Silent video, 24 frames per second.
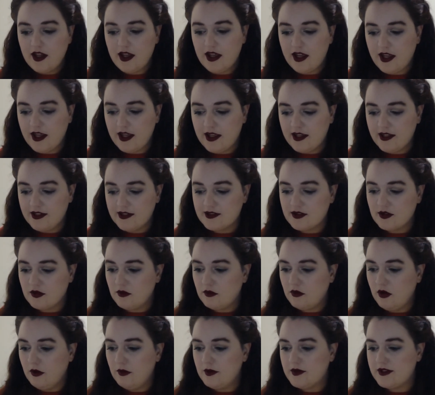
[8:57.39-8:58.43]
And
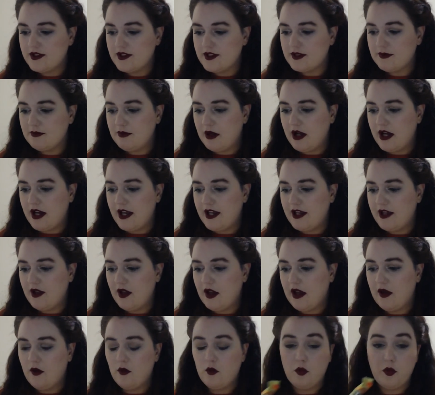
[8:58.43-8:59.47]
who is this by?
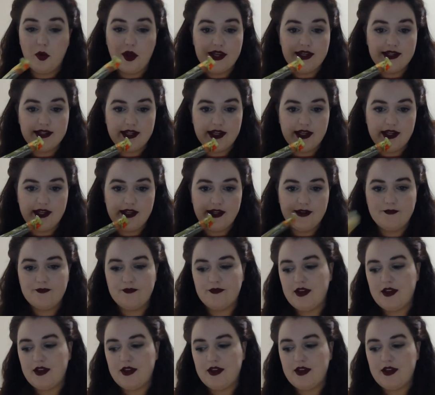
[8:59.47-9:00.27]
Wheatie.